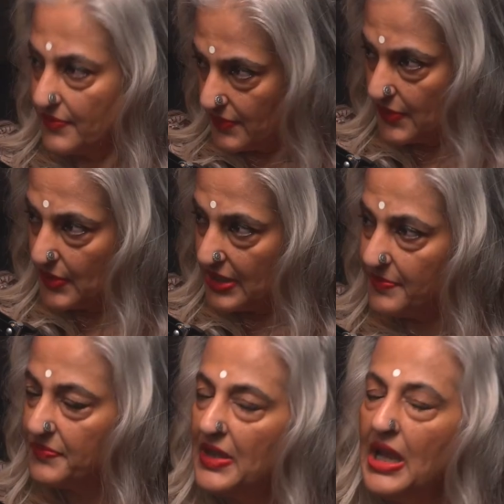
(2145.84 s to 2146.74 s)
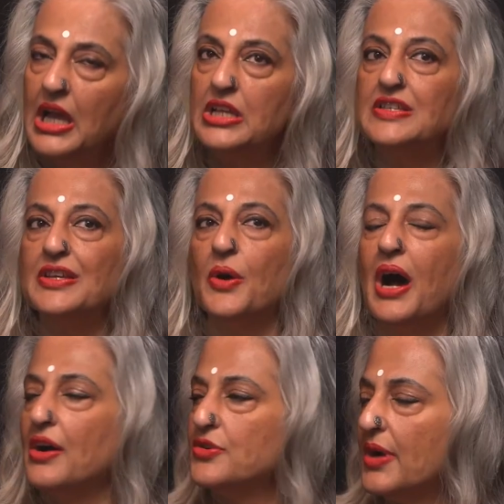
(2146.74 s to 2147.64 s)
Okay. So
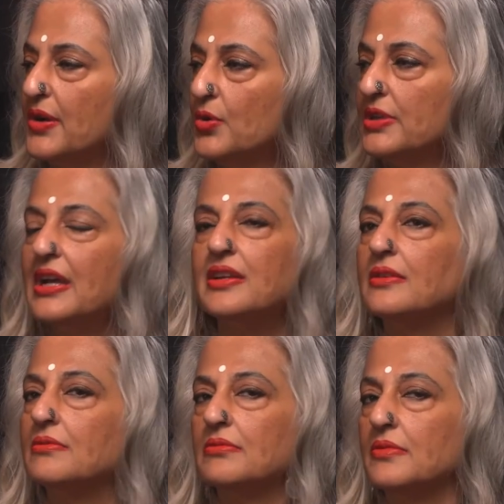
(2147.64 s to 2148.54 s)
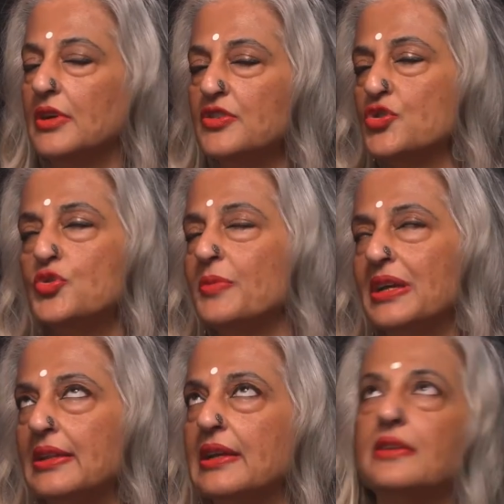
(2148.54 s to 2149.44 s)
how do I hold that?
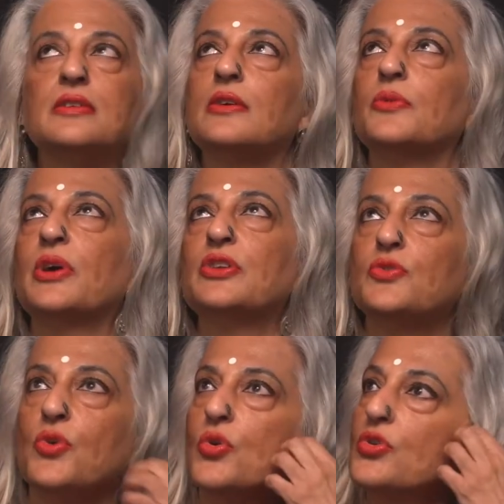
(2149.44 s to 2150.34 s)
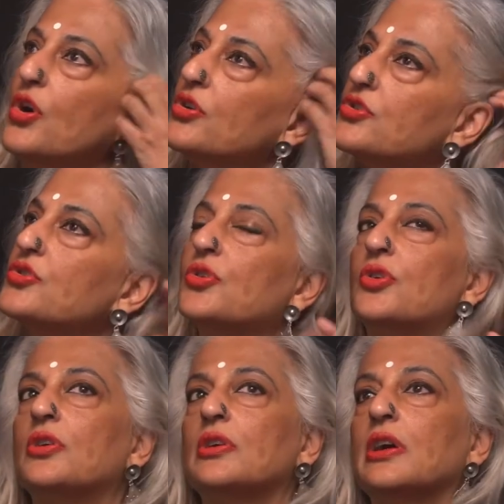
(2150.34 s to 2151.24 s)
Assuming that when you hold on to
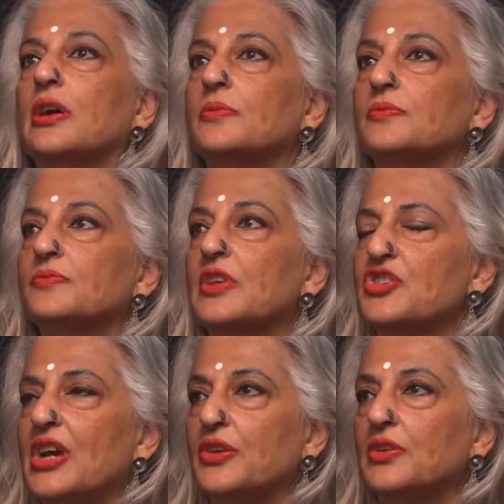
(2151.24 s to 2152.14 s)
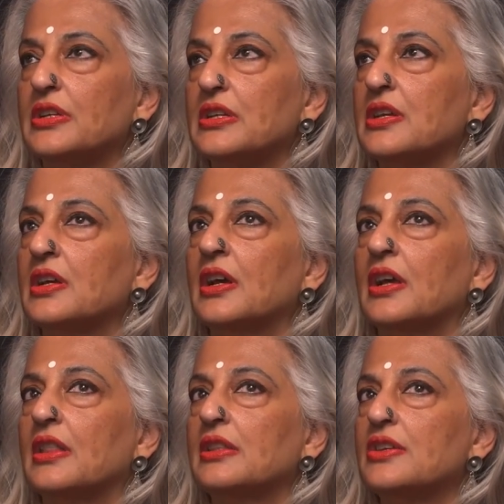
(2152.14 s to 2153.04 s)
your ejaculate,
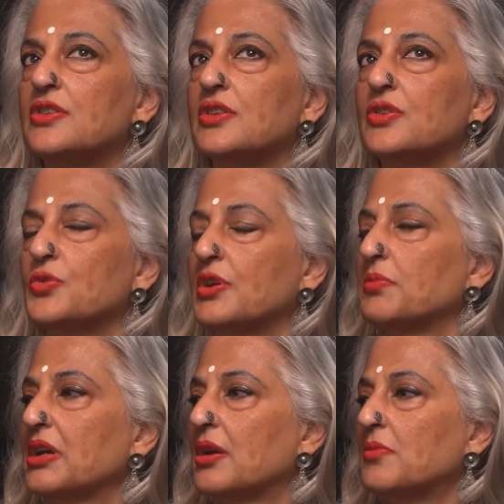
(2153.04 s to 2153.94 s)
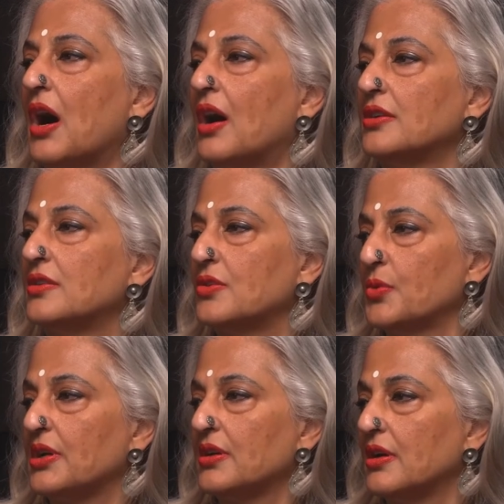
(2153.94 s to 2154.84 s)
that you can become hard
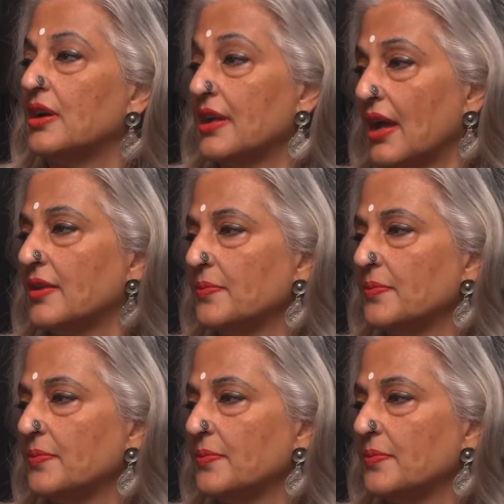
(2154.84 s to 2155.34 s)
quicker again.